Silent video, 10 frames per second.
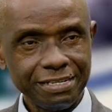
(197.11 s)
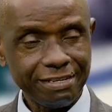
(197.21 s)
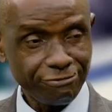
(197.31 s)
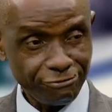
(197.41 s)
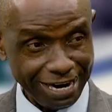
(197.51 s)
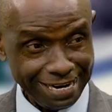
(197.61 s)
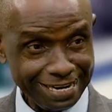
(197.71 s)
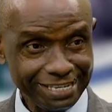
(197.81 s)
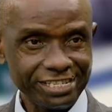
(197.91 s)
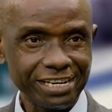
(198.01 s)
the
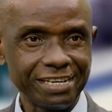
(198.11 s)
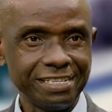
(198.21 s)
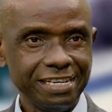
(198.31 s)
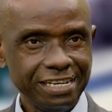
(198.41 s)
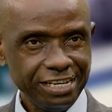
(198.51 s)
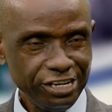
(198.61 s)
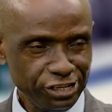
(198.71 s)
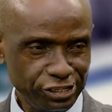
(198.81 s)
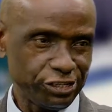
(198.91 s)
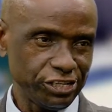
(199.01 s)
financial
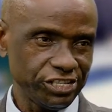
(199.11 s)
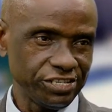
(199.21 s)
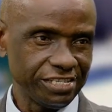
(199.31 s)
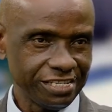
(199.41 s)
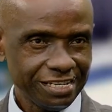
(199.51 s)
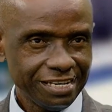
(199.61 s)
institution